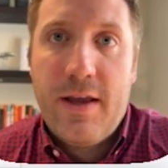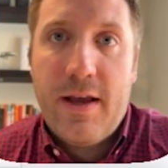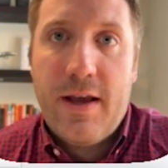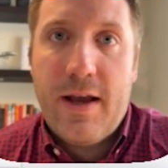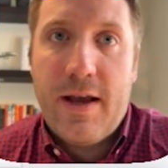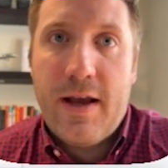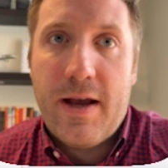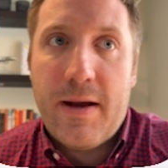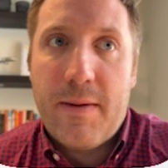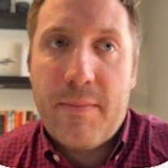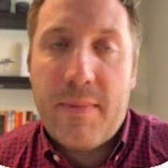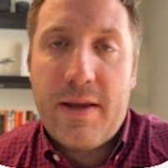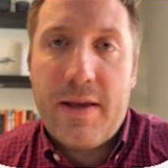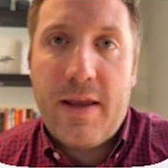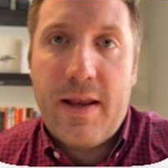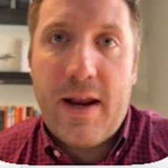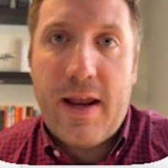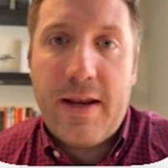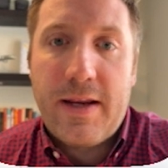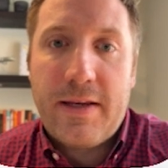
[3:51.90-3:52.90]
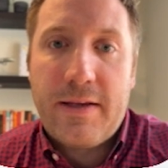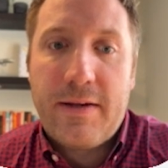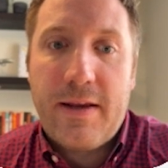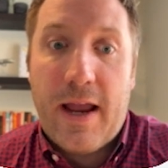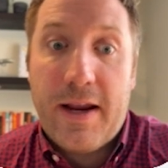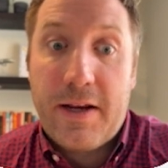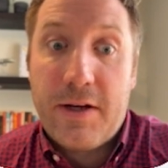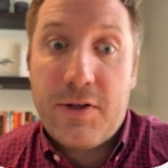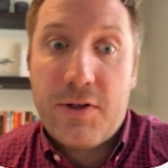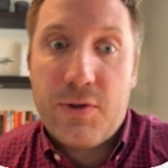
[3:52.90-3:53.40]
and
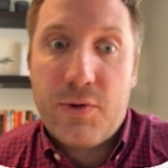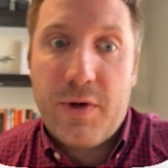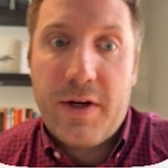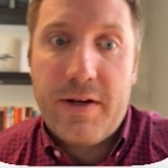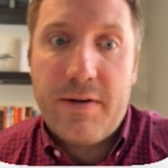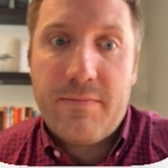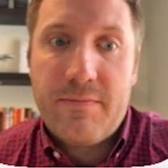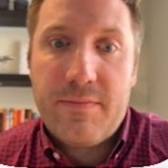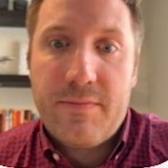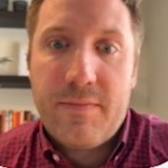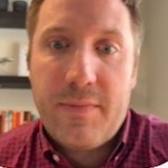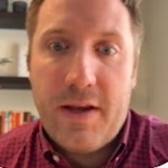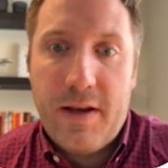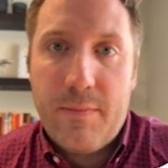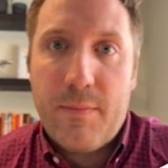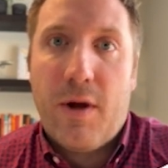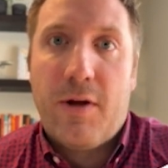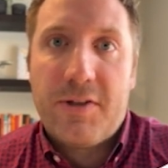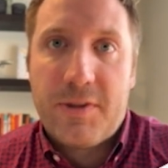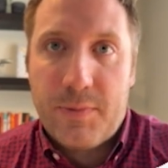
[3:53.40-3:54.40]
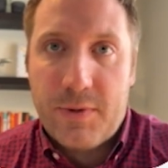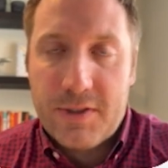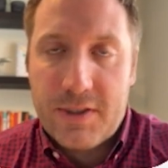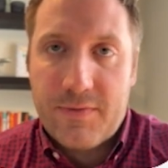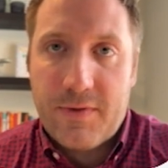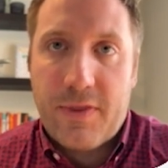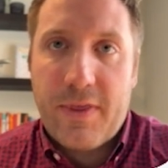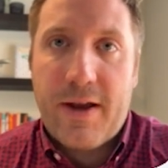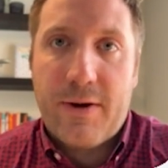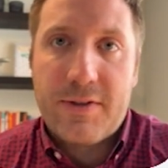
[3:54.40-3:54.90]
I can do it in multiples
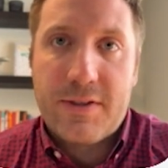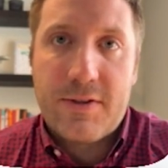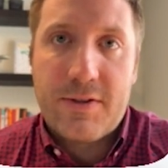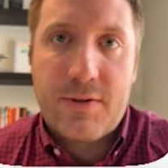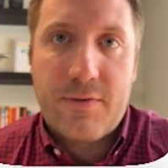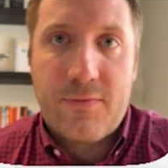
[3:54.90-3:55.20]
of 1,000.